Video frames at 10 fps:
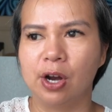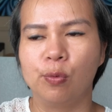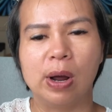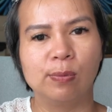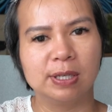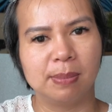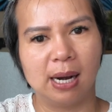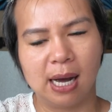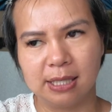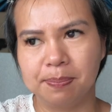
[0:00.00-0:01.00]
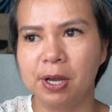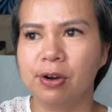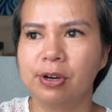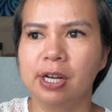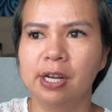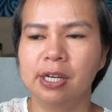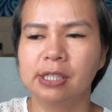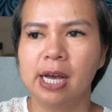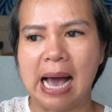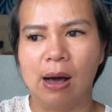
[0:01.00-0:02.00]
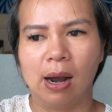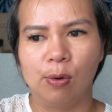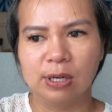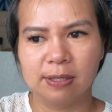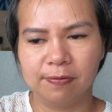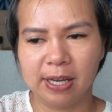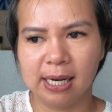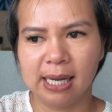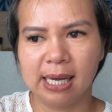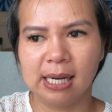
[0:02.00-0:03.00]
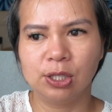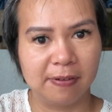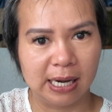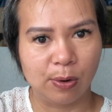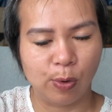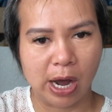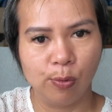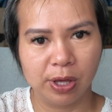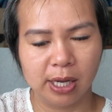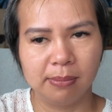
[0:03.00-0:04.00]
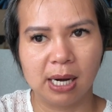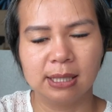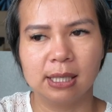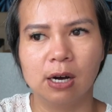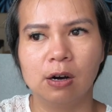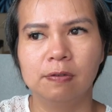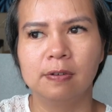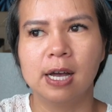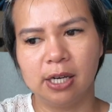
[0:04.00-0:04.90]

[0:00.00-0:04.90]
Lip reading: when was my last period, how I was feeling well within myself.